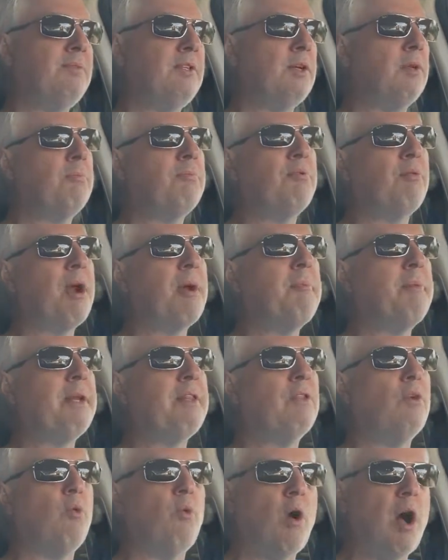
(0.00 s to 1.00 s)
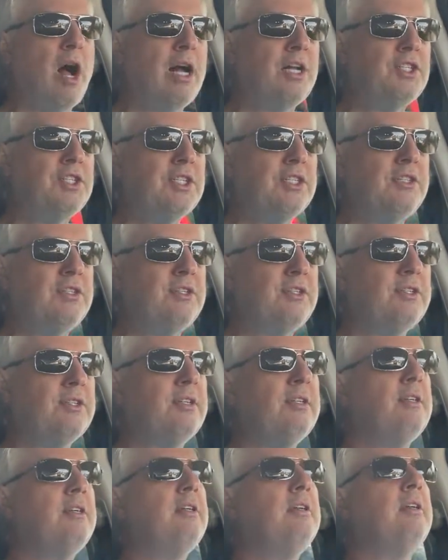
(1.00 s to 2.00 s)
prepping the watches
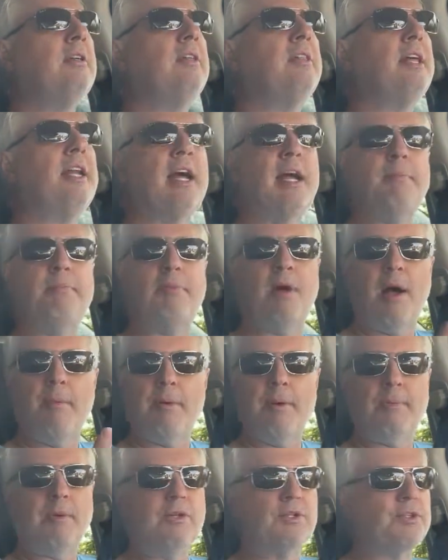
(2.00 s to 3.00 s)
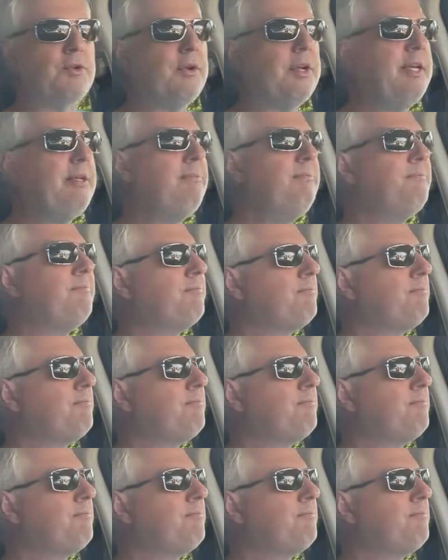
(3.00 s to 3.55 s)
that I pop up on screen.